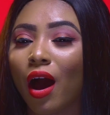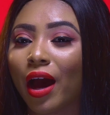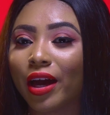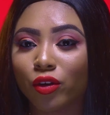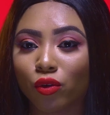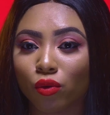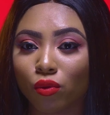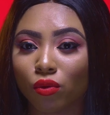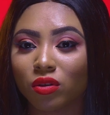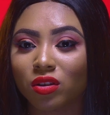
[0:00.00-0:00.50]

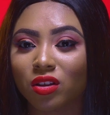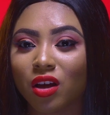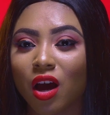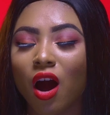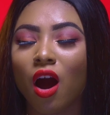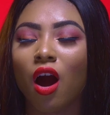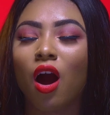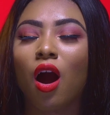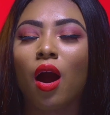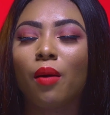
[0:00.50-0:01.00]
Idols.
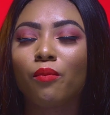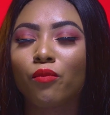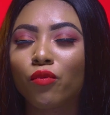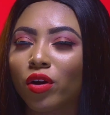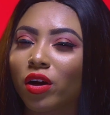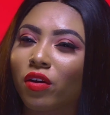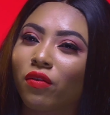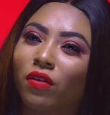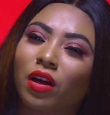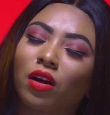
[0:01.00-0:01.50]
I'm
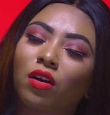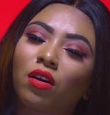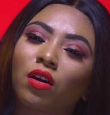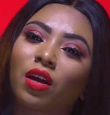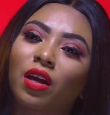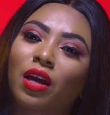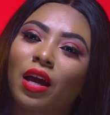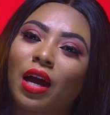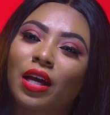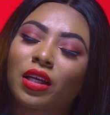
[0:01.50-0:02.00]
really
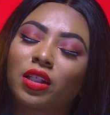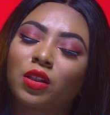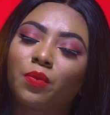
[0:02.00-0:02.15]
looking at